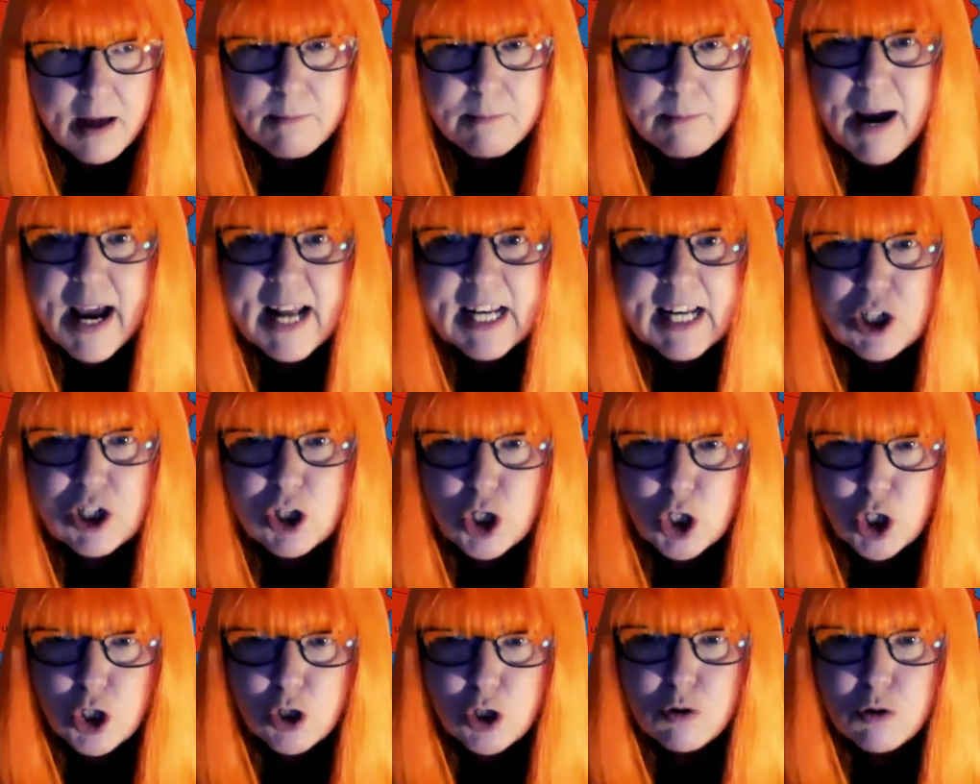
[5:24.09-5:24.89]
Many
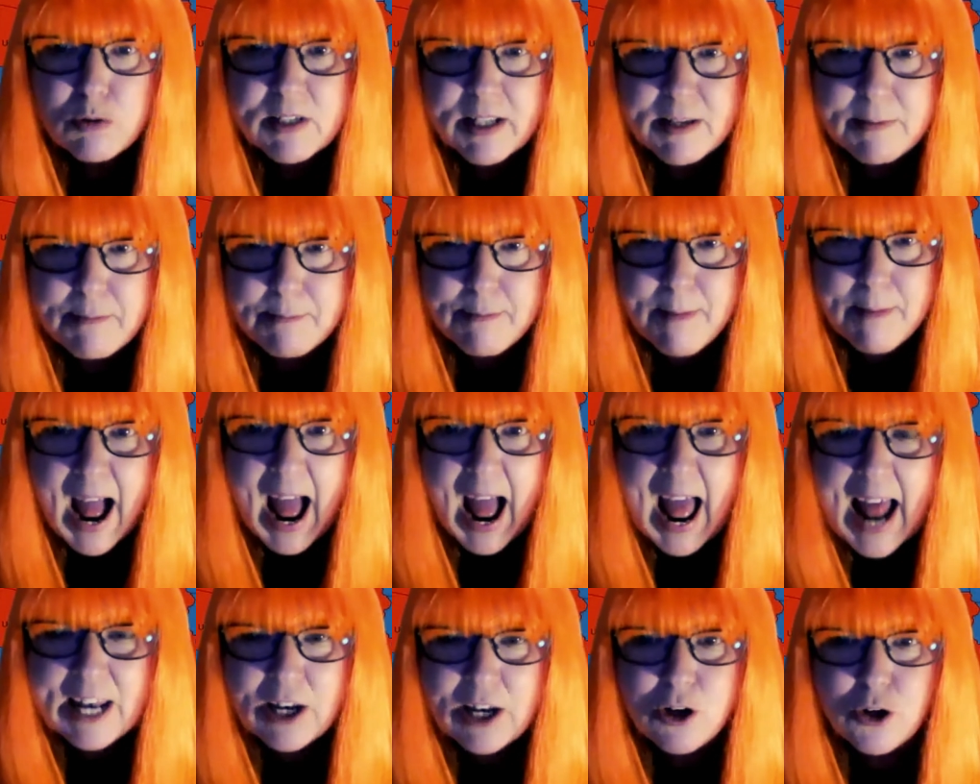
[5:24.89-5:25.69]
choosing
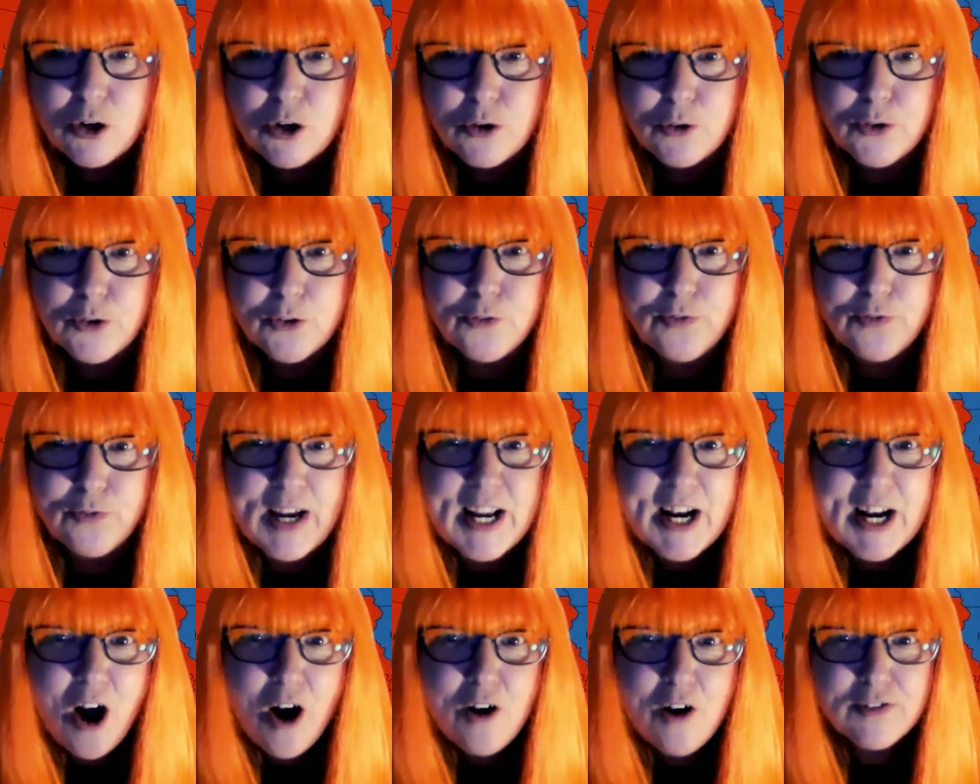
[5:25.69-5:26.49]
my
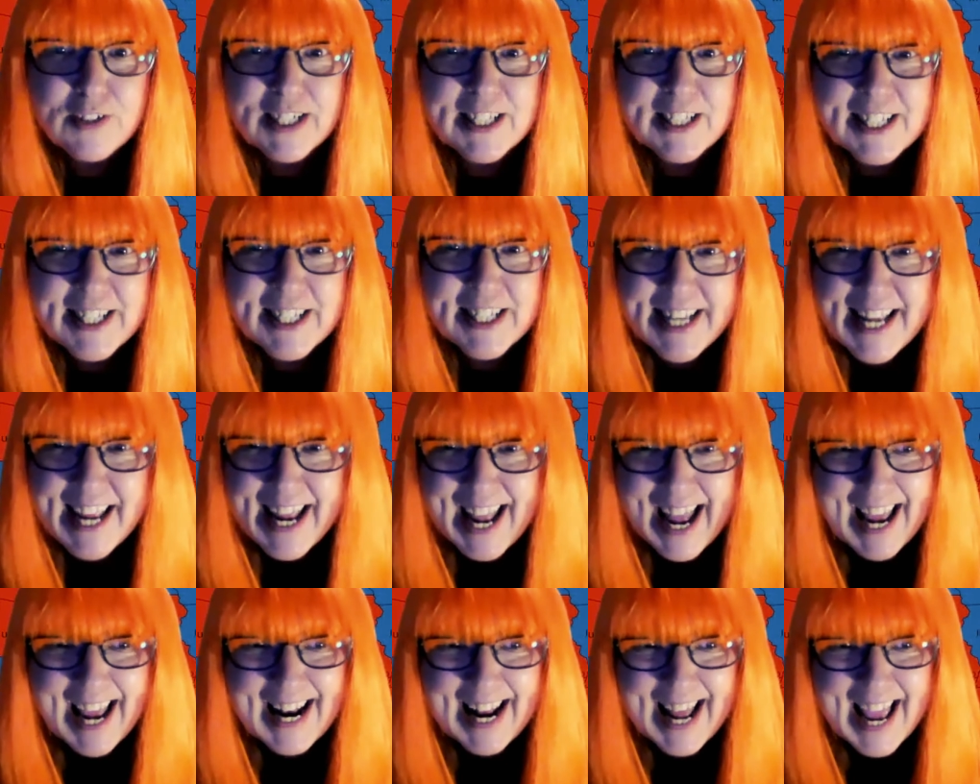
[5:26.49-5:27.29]
newsfeed over
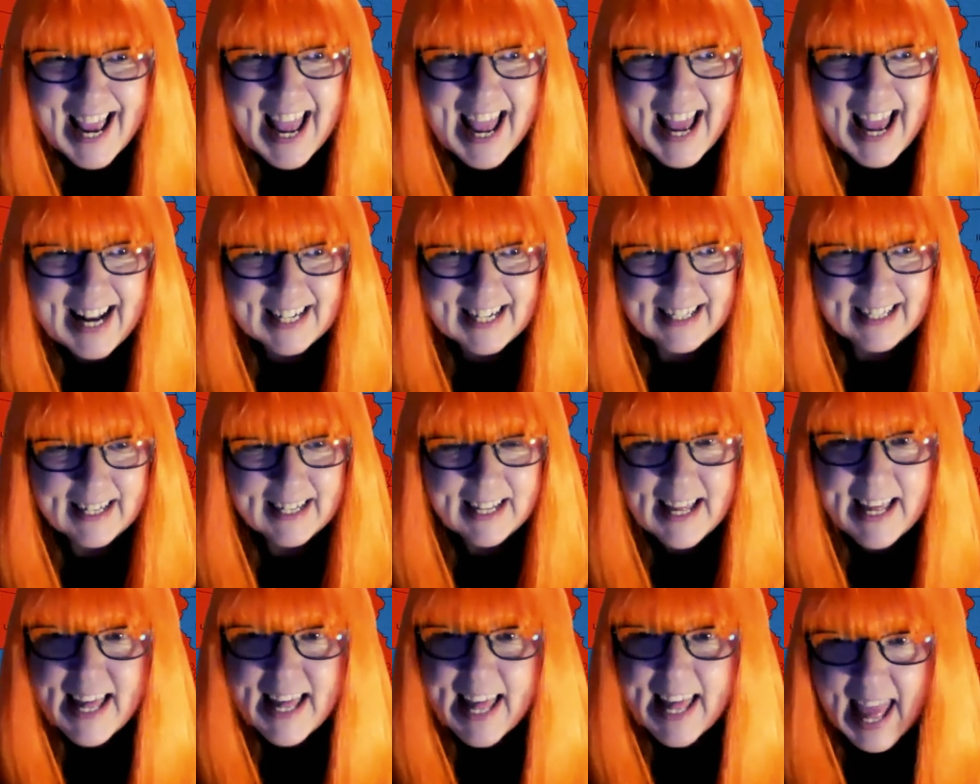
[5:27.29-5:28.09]
CNN,
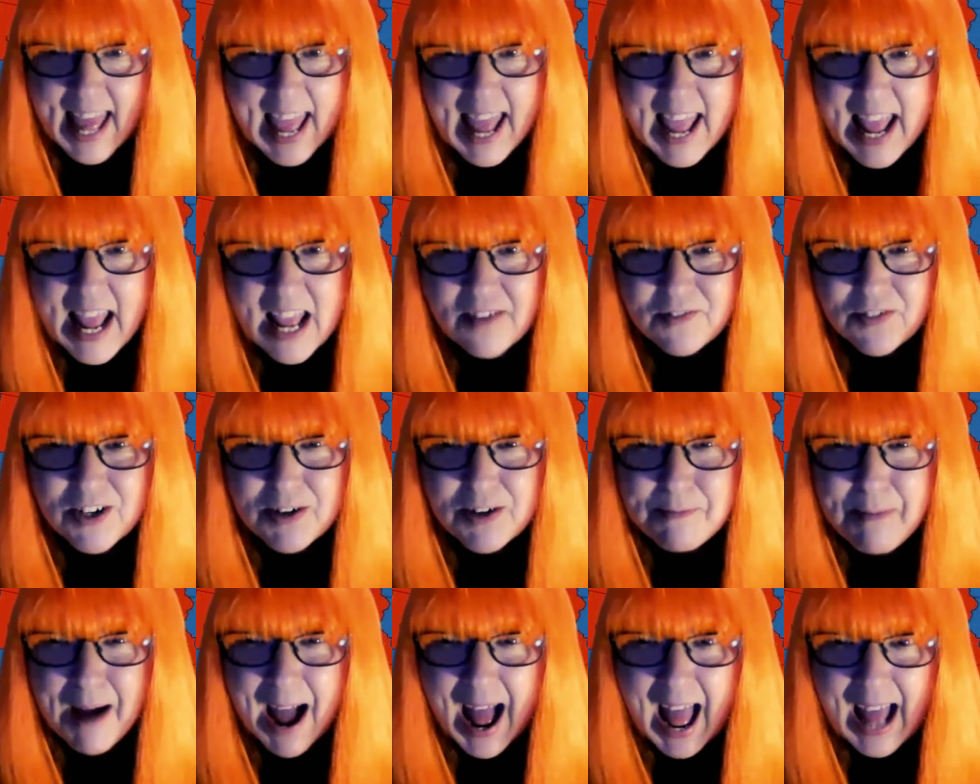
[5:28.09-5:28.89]

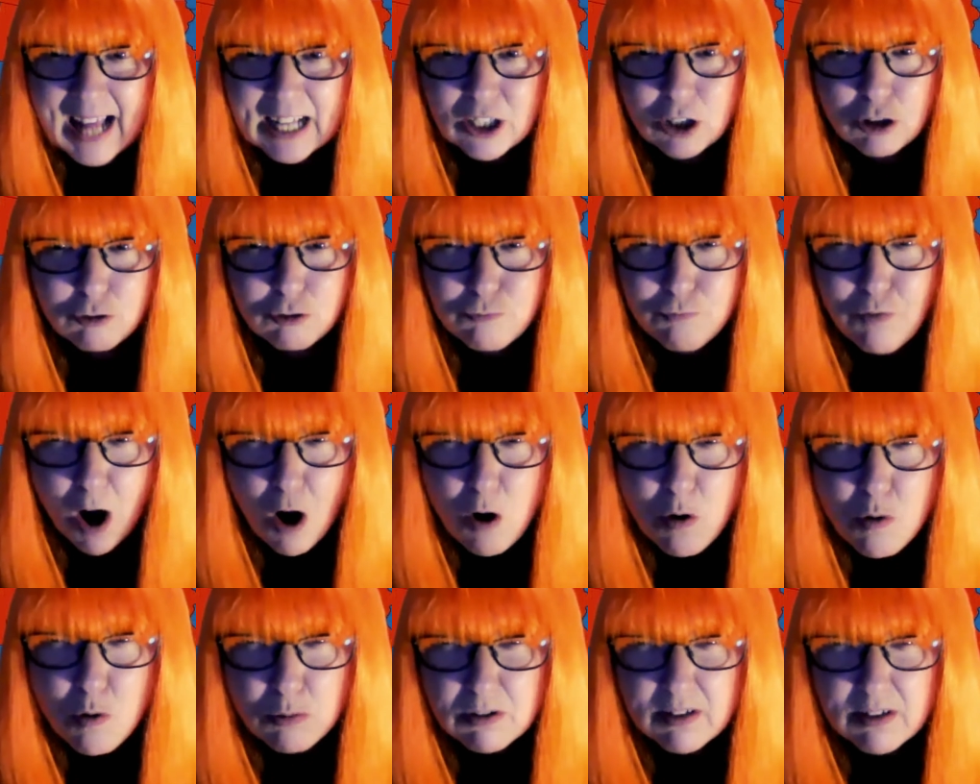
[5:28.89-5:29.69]
even Michael
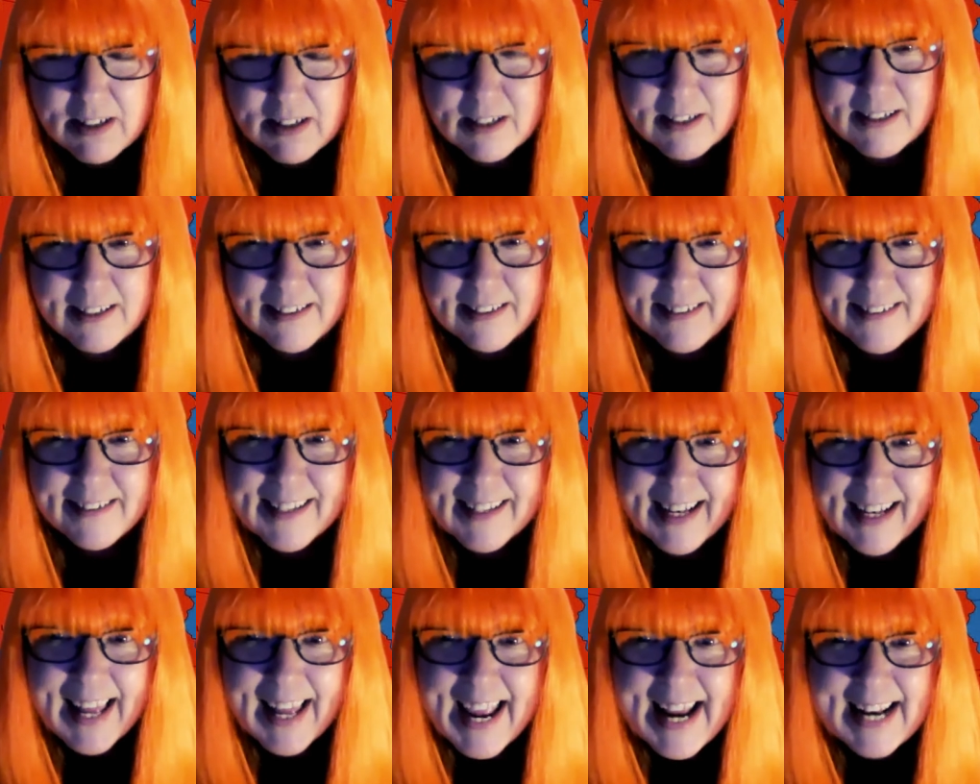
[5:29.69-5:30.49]
Rosen and
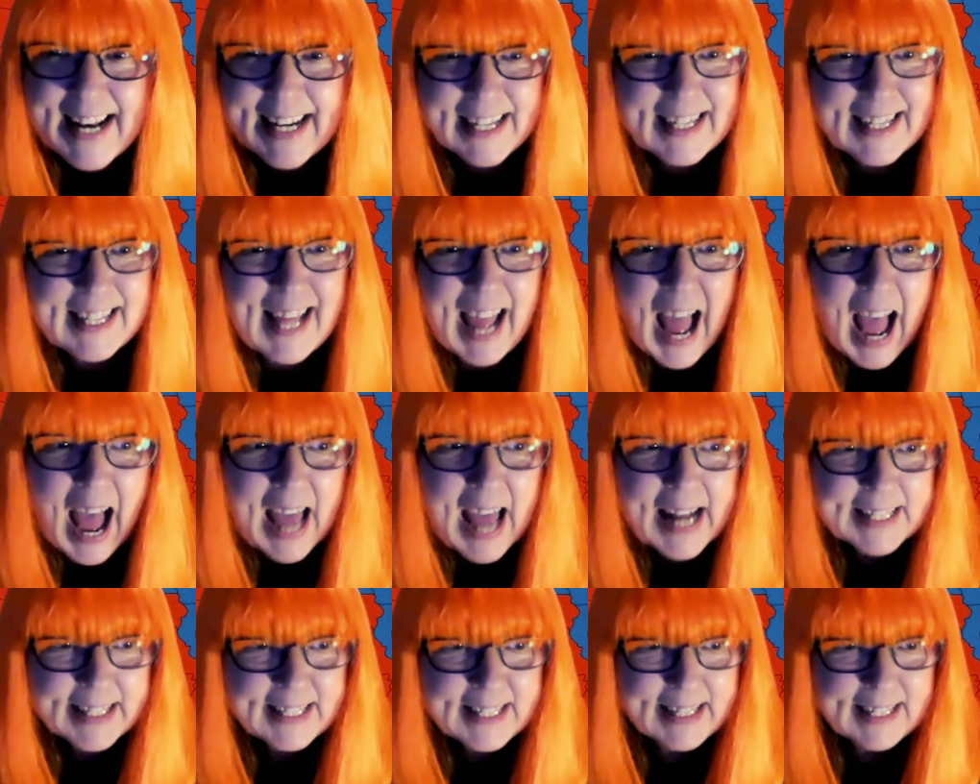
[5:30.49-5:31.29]
Selena
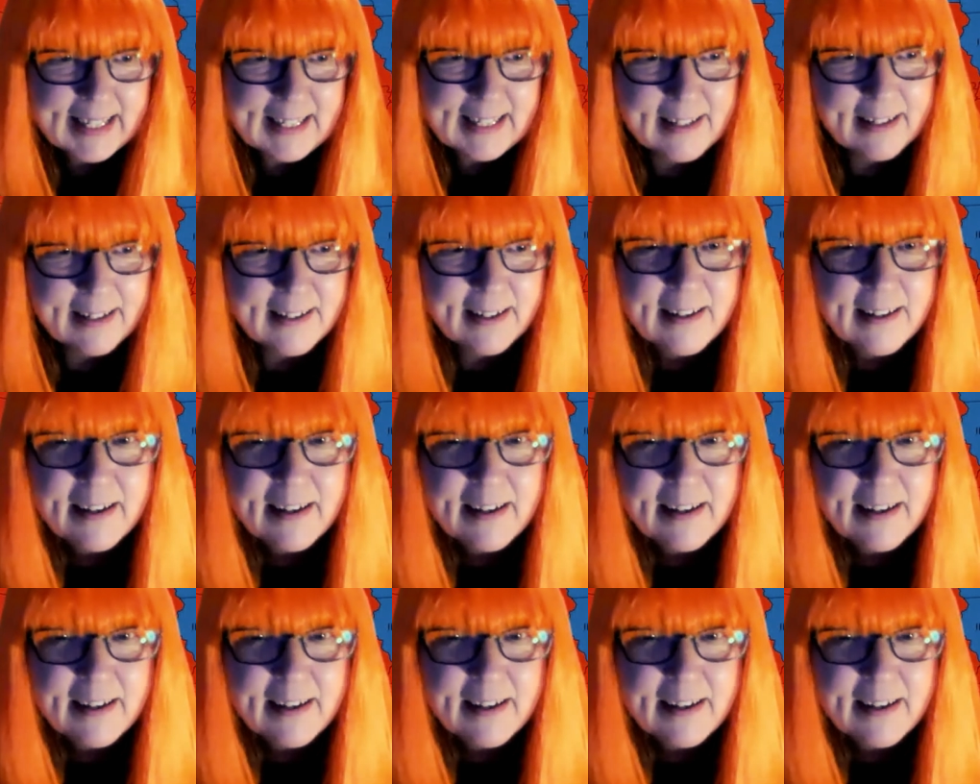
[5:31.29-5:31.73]
Godin.